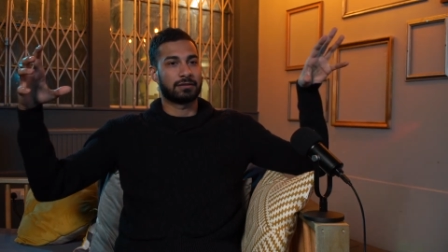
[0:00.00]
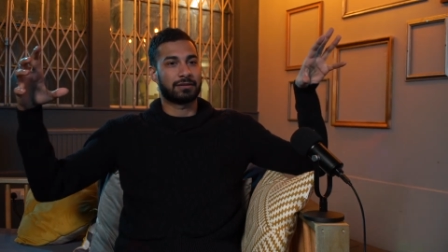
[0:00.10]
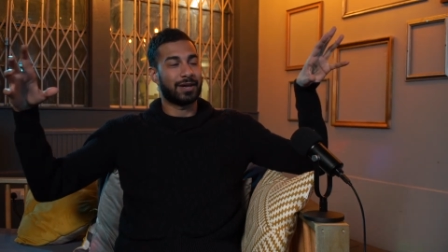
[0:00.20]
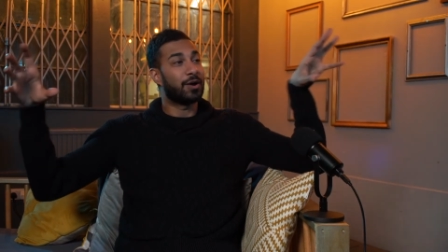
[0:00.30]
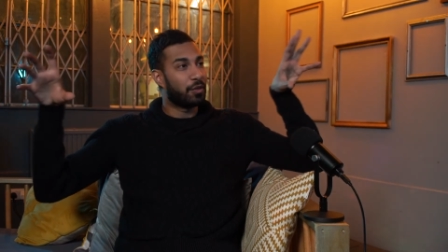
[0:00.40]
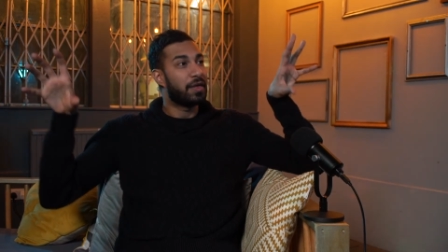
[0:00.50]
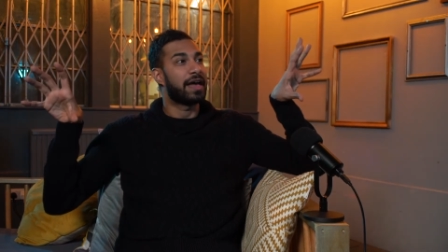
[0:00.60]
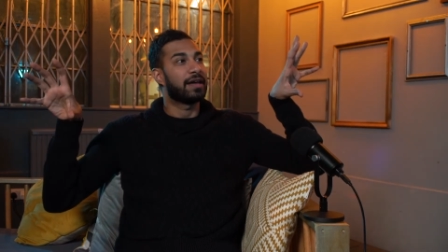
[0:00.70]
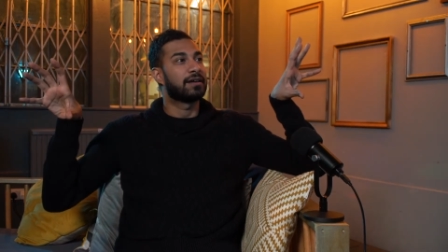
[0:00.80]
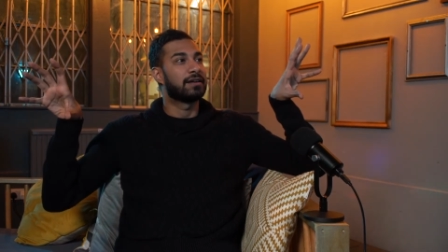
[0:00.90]
they are
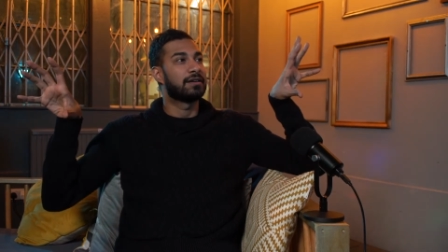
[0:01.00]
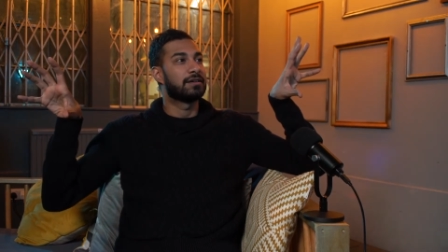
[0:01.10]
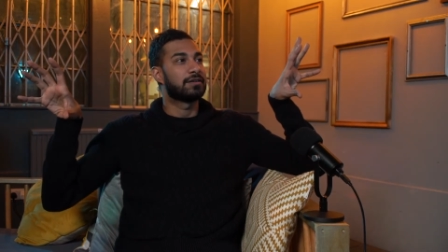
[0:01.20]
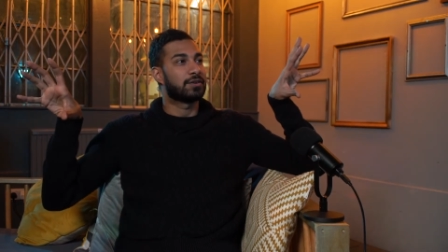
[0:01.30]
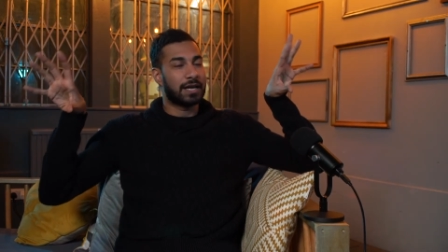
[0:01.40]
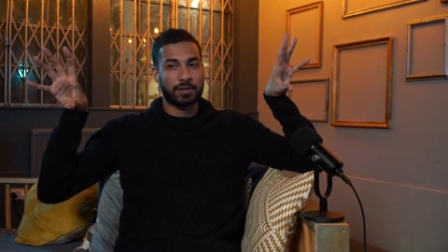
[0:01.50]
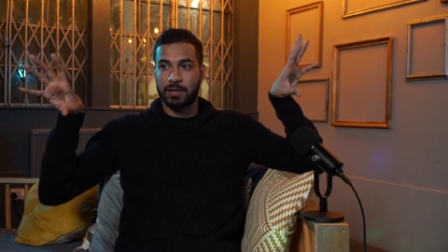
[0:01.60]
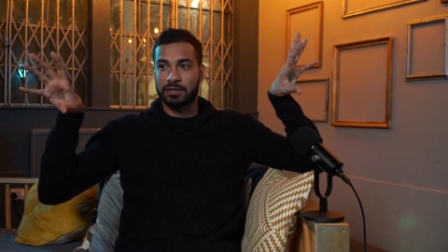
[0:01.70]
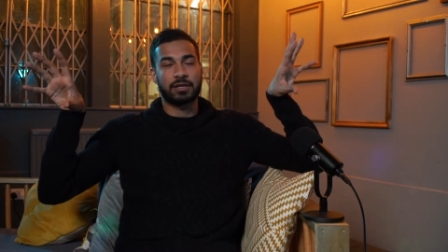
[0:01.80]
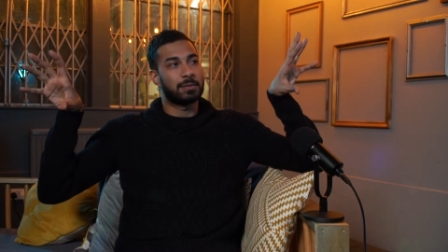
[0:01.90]
there. So that's
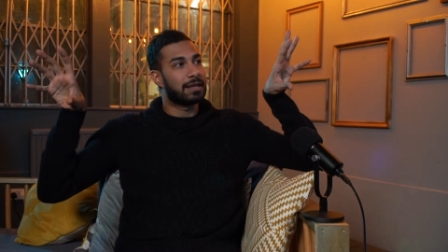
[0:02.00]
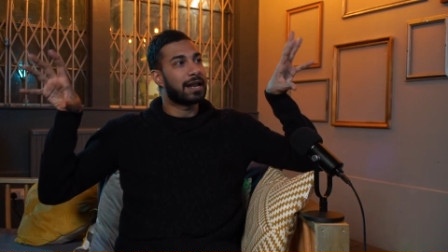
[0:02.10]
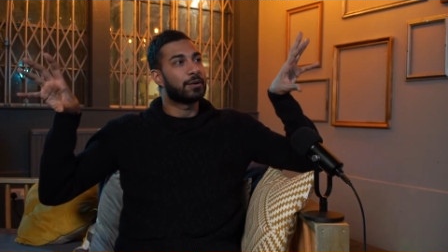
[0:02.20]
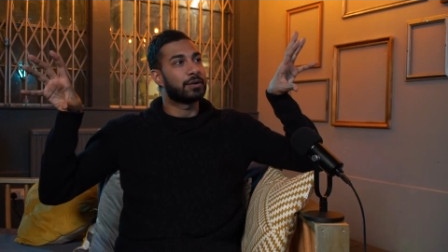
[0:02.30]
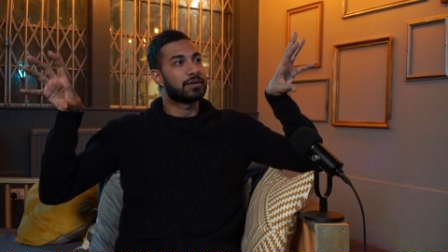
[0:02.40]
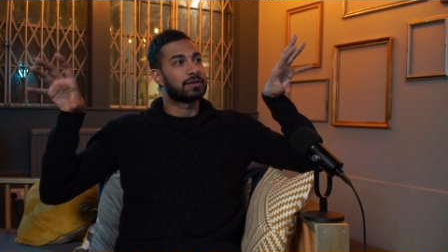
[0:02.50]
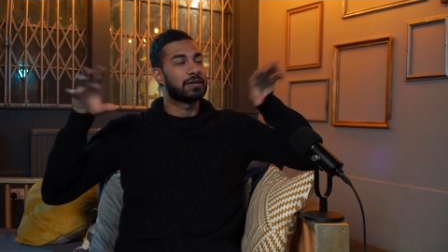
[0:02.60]
where it's going to be the loudest